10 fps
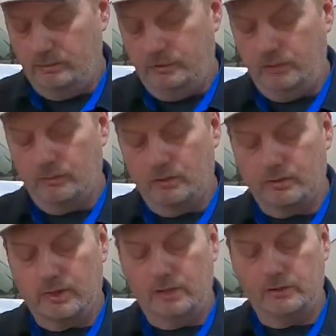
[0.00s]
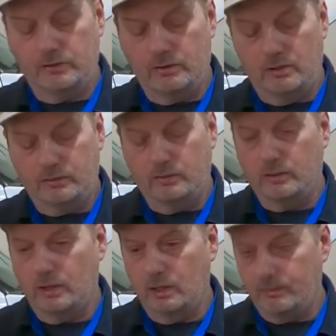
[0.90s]
G-rotor gears are all
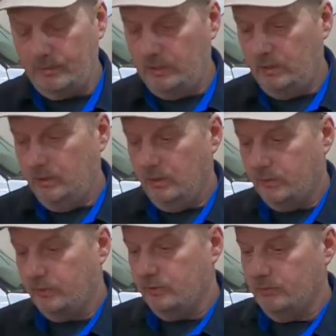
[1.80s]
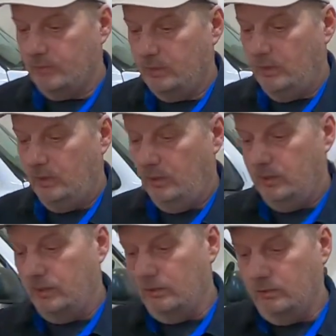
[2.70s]
tore up, assumed
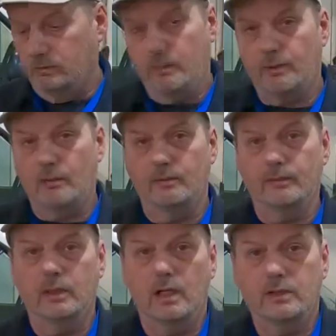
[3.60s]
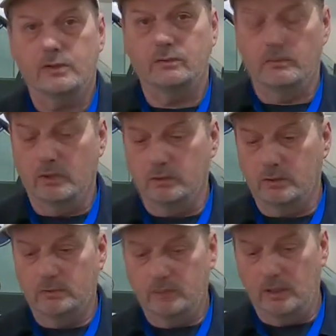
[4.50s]
we probably lost
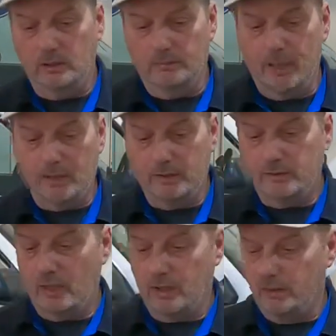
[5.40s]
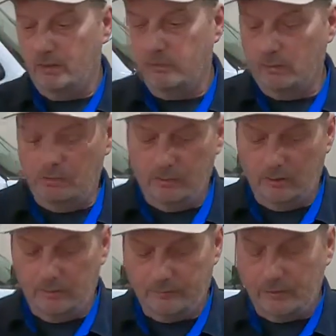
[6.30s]
roller needle bearings out of the roller
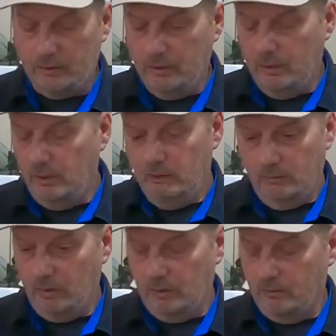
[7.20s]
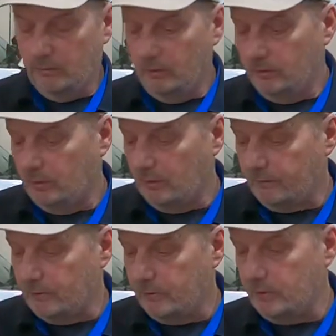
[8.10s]
lifter, one of the roller
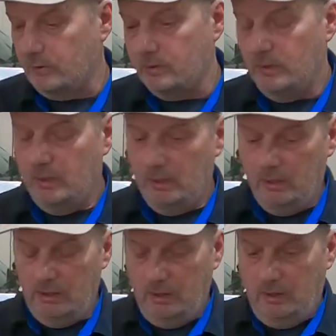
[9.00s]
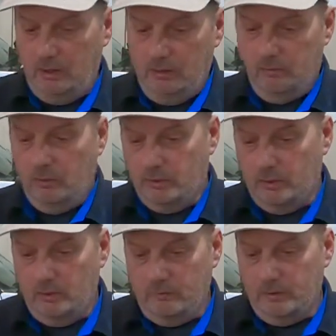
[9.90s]
lifters. So rolled it
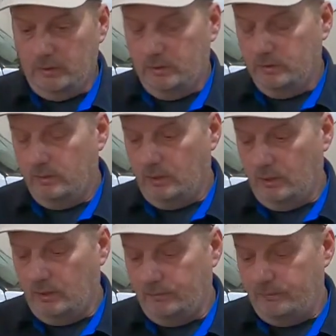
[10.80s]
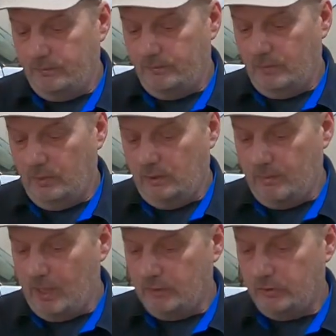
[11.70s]
over on the
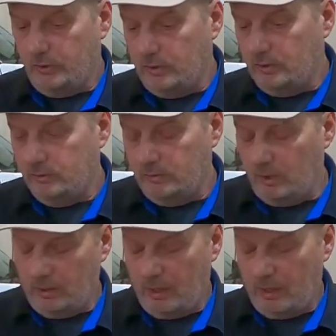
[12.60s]
bench here, got